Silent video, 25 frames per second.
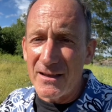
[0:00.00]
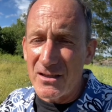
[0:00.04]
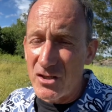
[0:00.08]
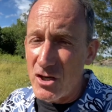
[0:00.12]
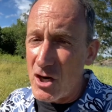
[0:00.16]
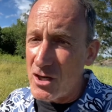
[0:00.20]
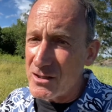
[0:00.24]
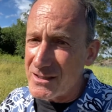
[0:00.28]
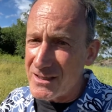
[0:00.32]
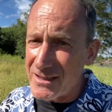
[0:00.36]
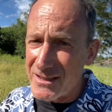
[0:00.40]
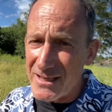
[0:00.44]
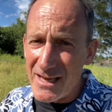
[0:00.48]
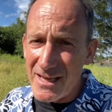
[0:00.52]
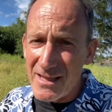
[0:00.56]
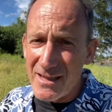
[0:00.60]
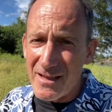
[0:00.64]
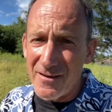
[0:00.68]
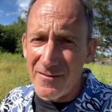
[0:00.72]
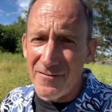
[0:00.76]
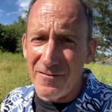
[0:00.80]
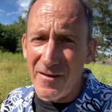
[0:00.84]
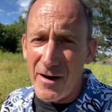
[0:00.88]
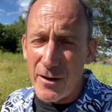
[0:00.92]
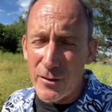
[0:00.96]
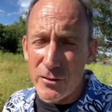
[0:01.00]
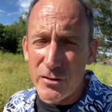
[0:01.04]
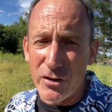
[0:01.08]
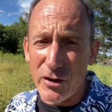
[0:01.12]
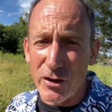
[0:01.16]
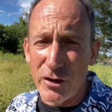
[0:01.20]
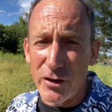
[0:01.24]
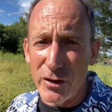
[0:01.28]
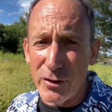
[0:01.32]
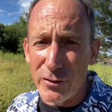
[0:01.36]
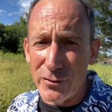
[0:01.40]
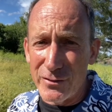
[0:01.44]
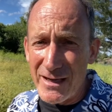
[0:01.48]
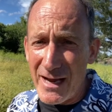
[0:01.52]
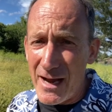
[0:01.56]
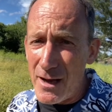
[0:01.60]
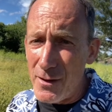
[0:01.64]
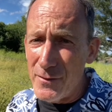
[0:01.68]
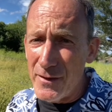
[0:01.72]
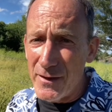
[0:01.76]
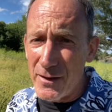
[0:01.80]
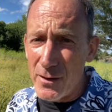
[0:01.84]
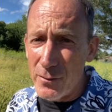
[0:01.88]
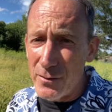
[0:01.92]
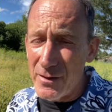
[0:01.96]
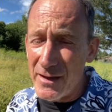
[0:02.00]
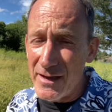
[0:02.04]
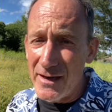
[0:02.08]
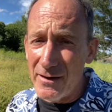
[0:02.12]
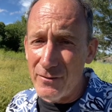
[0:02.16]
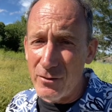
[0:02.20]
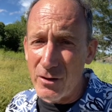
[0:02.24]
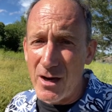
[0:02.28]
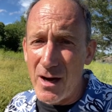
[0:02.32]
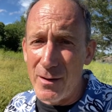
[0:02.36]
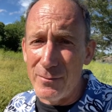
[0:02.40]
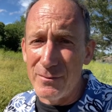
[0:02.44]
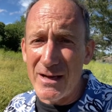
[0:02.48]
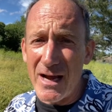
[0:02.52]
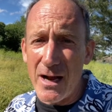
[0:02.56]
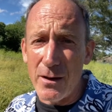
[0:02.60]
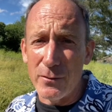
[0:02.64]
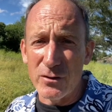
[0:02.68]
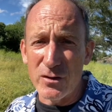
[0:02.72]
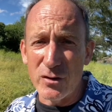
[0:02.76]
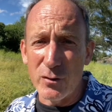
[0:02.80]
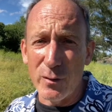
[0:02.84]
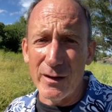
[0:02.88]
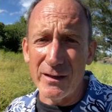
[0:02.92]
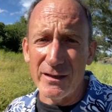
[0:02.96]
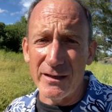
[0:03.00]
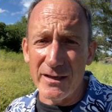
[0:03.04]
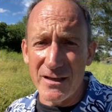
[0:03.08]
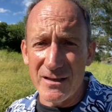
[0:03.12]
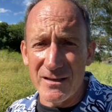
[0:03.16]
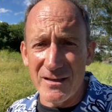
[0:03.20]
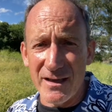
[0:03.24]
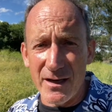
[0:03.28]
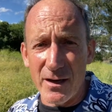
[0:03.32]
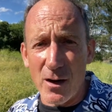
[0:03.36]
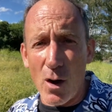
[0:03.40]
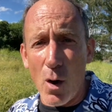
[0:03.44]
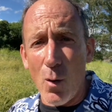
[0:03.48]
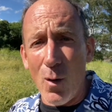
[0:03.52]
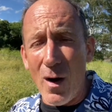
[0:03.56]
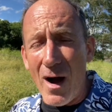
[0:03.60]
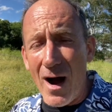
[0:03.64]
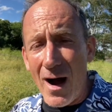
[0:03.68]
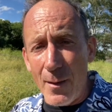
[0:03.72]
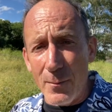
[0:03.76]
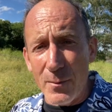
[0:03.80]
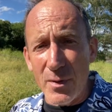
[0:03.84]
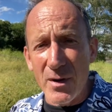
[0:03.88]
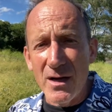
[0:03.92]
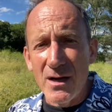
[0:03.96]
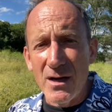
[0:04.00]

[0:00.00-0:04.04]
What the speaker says: not to say that fares are going to go down. They never come down as quickly as they go up.